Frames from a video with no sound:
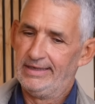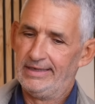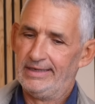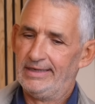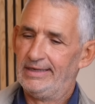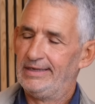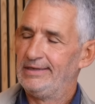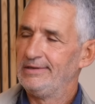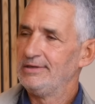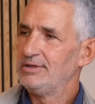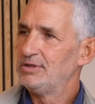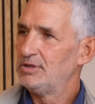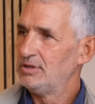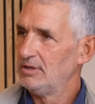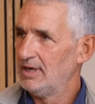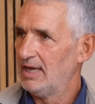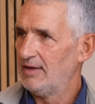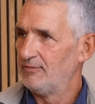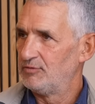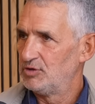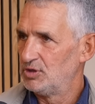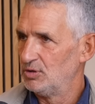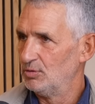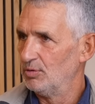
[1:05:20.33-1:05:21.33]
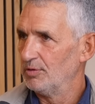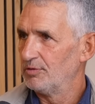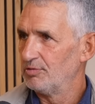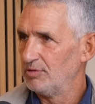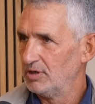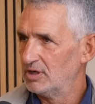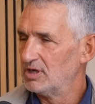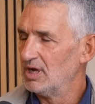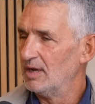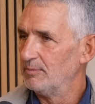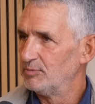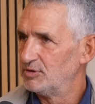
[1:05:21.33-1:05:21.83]
uh, have two or
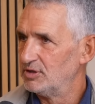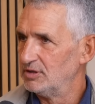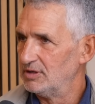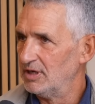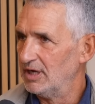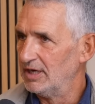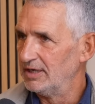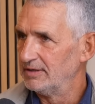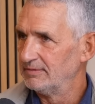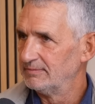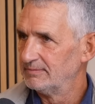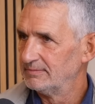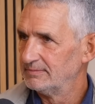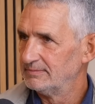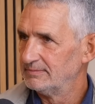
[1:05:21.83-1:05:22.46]
three cups a day.